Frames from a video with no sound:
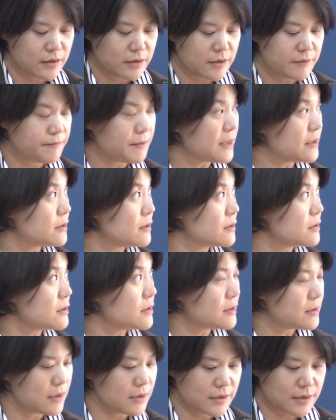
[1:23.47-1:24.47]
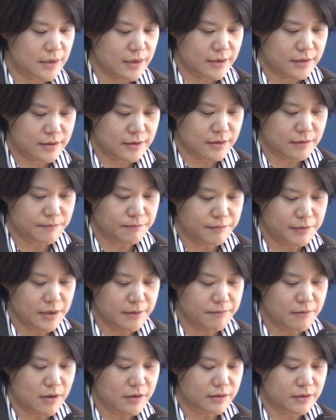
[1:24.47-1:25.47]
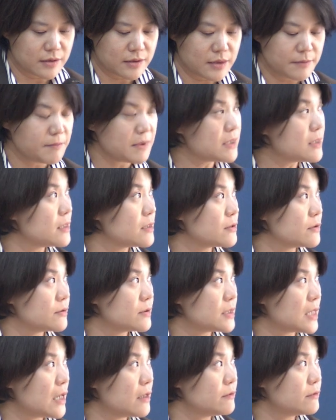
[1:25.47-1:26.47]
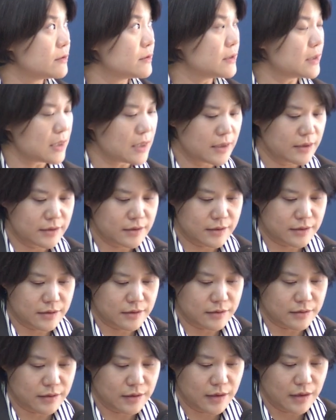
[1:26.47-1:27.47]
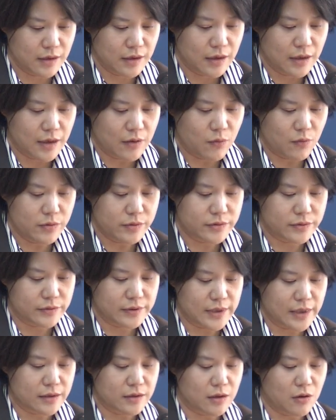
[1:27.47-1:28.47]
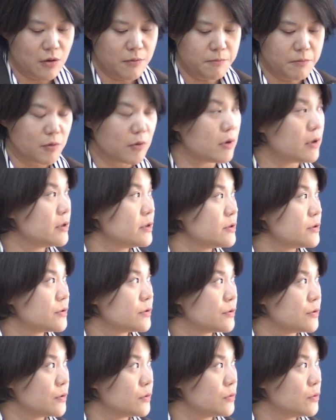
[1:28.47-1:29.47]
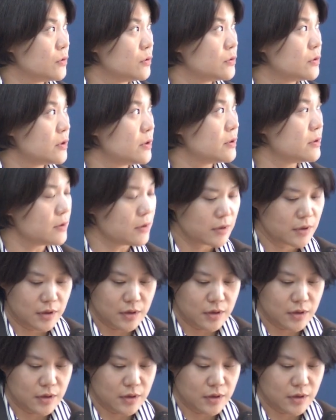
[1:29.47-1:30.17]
Infectious disease previously limited to southeast also get upwards to the northern